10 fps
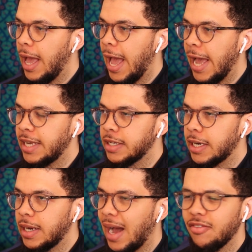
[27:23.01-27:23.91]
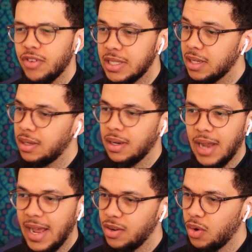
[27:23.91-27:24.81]
And I've written
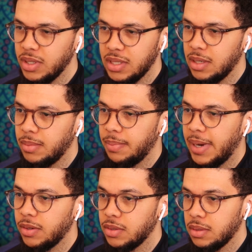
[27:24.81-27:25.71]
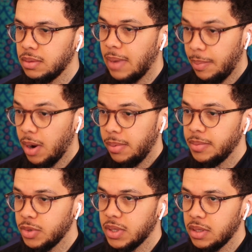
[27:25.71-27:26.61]
ad nauseum about my
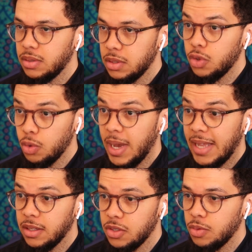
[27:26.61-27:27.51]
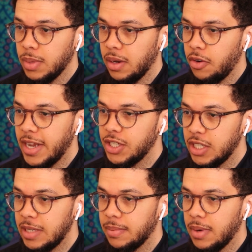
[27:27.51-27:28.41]
problems with Zuma and the Zuma
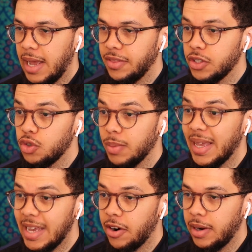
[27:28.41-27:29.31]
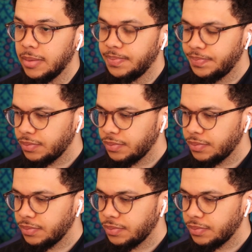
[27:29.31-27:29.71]
regime and the Zuma era.